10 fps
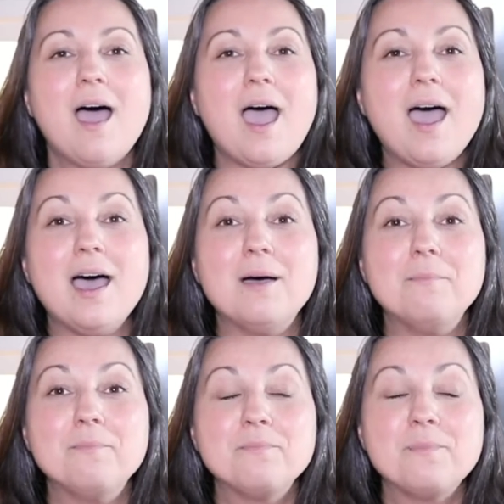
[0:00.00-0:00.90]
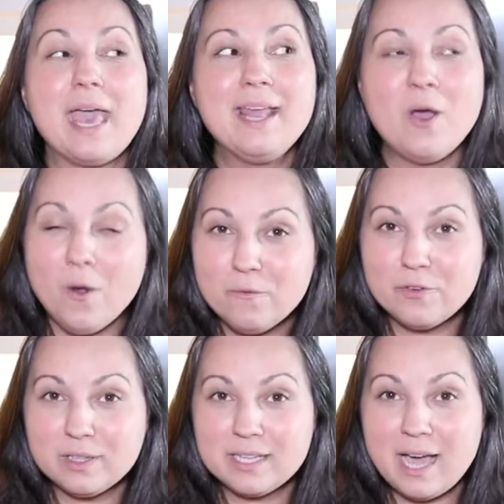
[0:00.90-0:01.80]
And
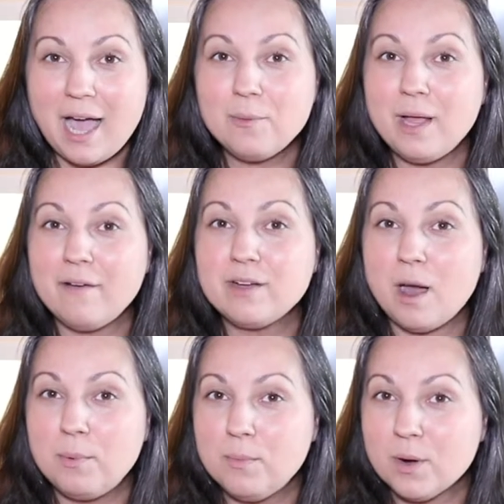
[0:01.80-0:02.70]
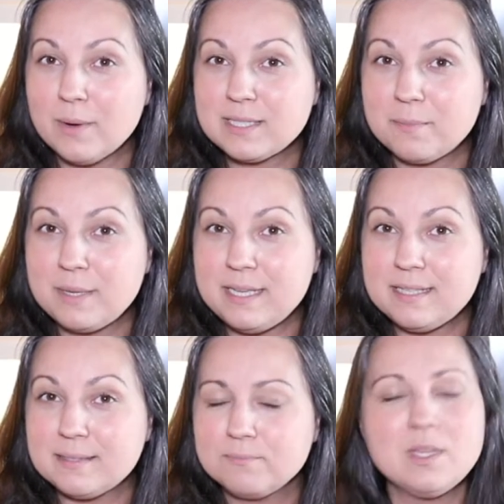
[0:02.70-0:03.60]
hopefully I will have a couple more
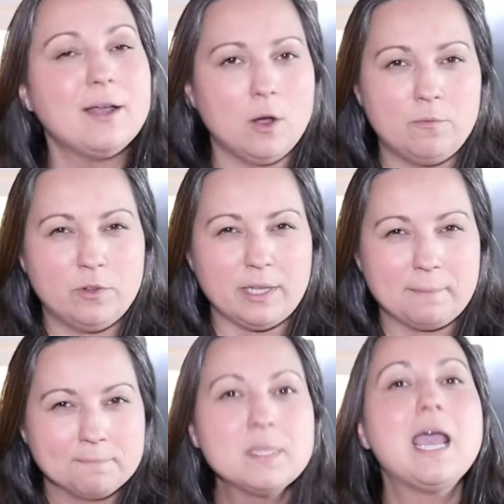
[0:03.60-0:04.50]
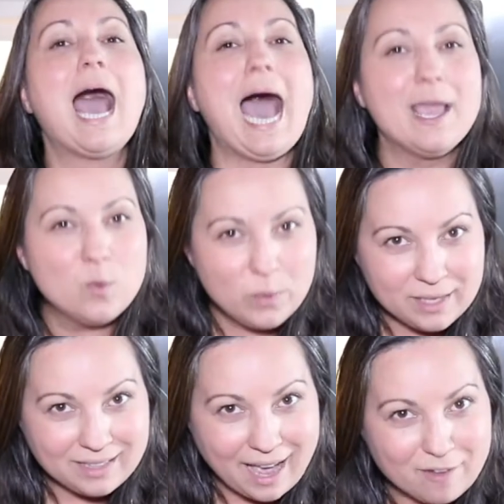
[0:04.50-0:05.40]
recipes, not hopefully. I
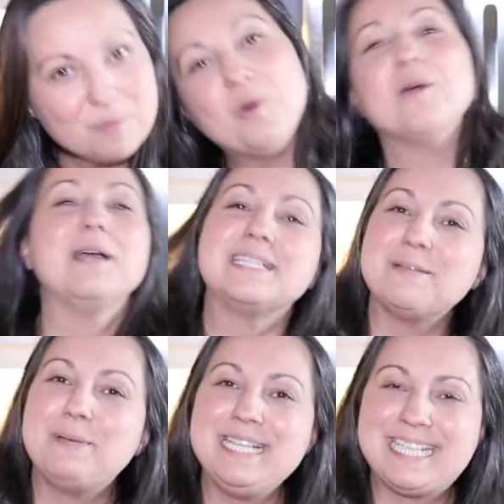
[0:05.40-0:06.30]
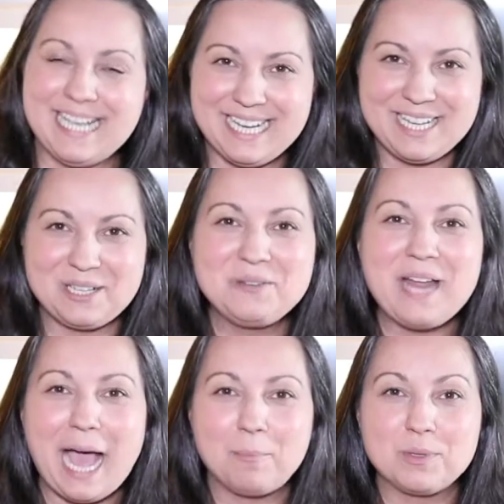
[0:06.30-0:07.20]
will have more recipes that include
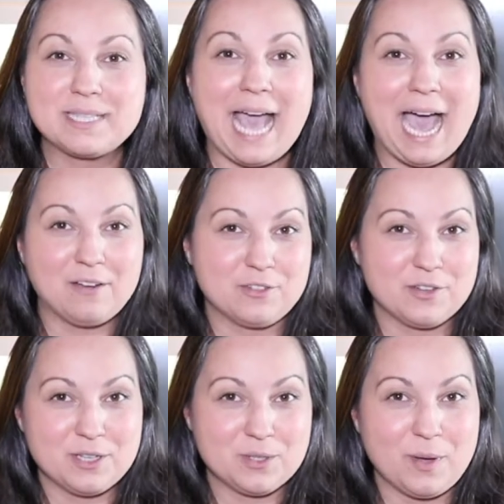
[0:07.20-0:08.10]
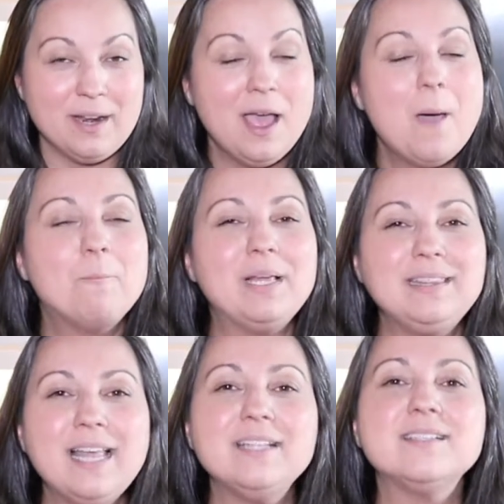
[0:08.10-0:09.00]
apples after this one,
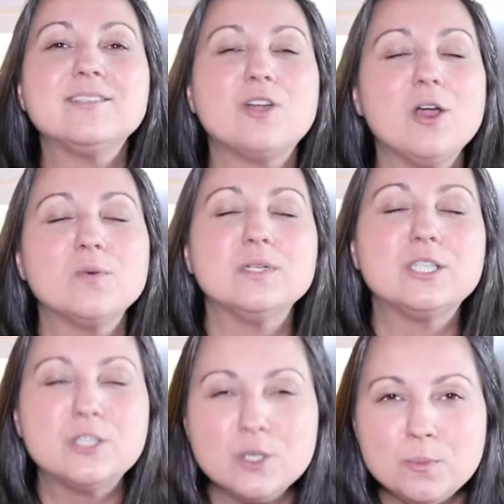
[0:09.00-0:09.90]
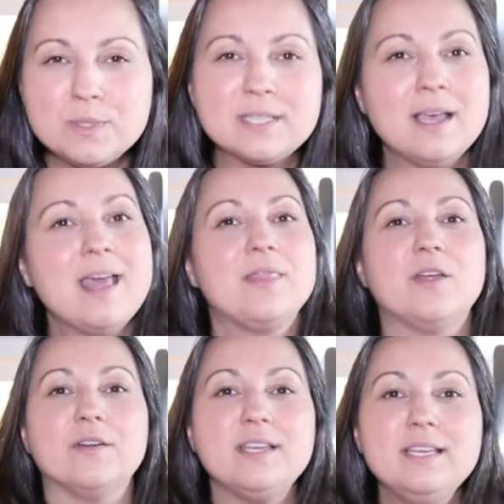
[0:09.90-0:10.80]
but let's start with soups.
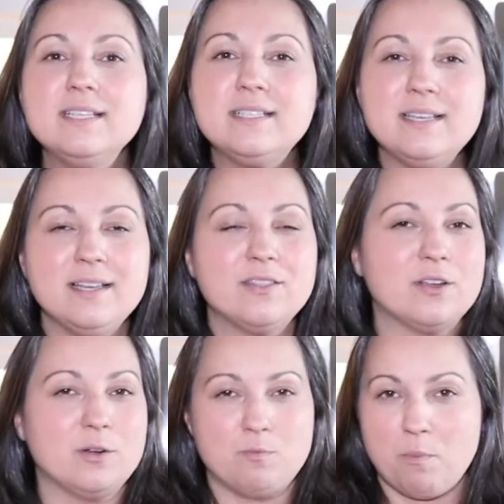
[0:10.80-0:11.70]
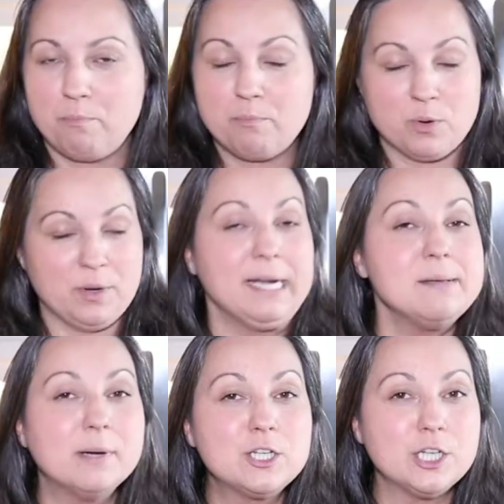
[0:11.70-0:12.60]
They're easy, they're
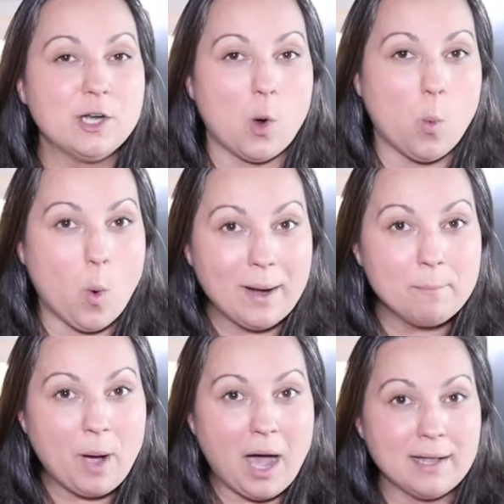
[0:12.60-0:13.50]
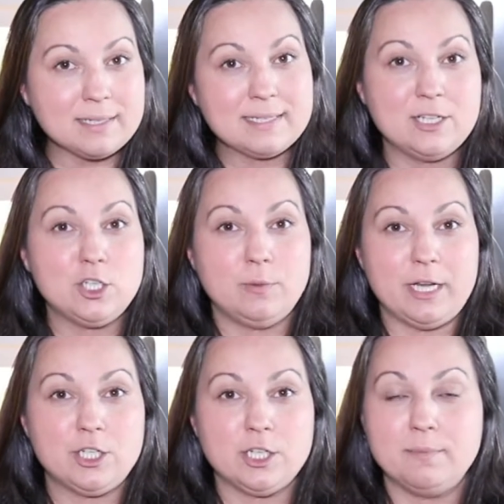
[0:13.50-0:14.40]
pretty much in a one-pot
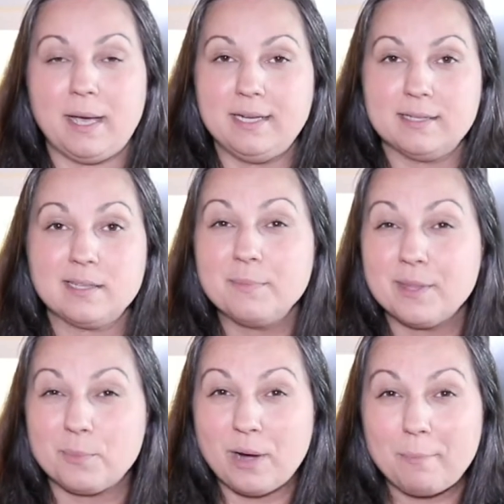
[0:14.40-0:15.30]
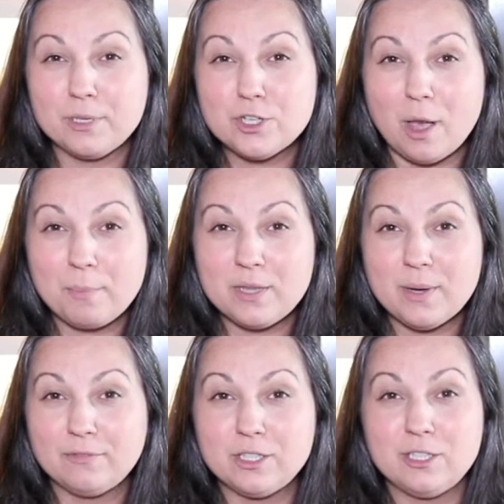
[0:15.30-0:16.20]
situation, minus some of the prep and chopping
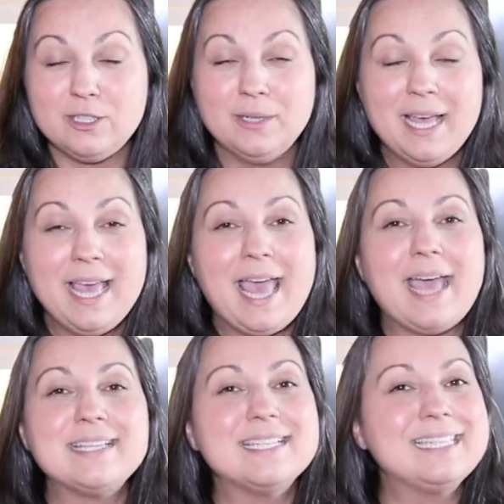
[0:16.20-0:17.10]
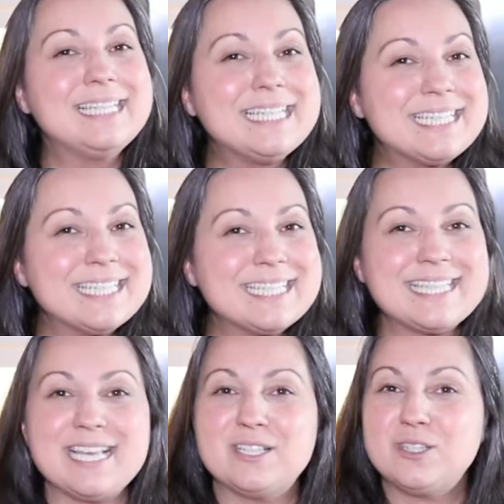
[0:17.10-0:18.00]
you have to do. Delicious,
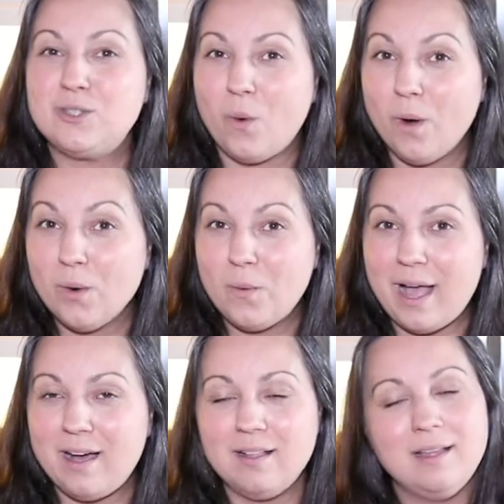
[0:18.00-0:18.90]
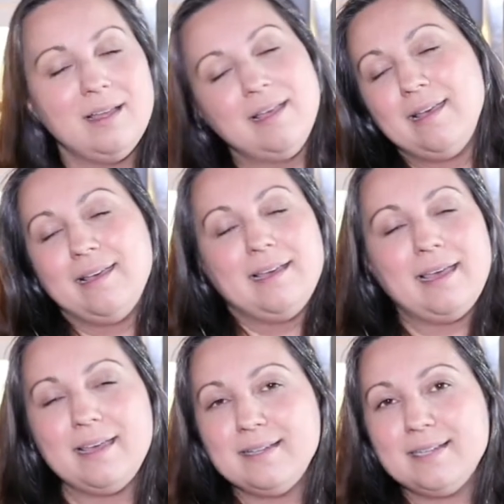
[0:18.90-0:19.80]
they store well,
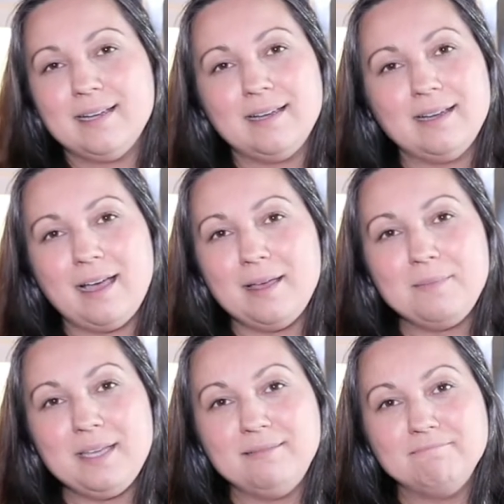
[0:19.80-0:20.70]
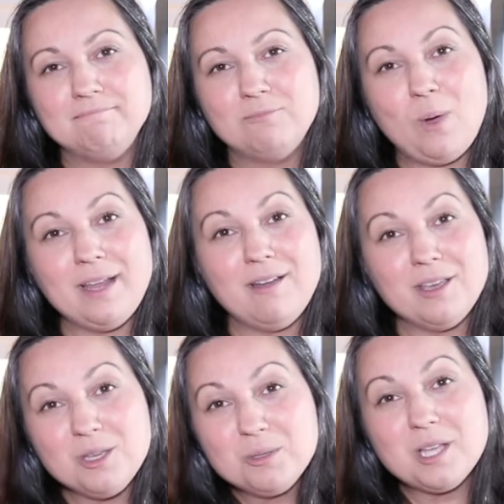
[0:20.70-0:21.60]
and I mean, why
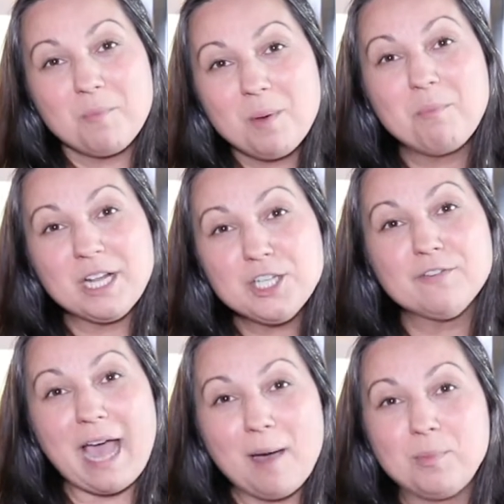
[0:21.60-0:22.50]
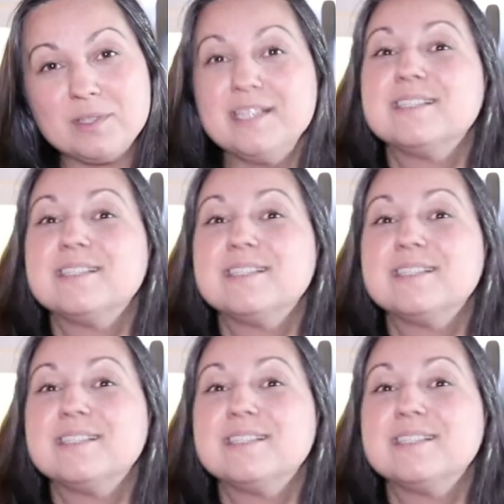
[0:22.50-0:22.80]
not use up a bunch of apples in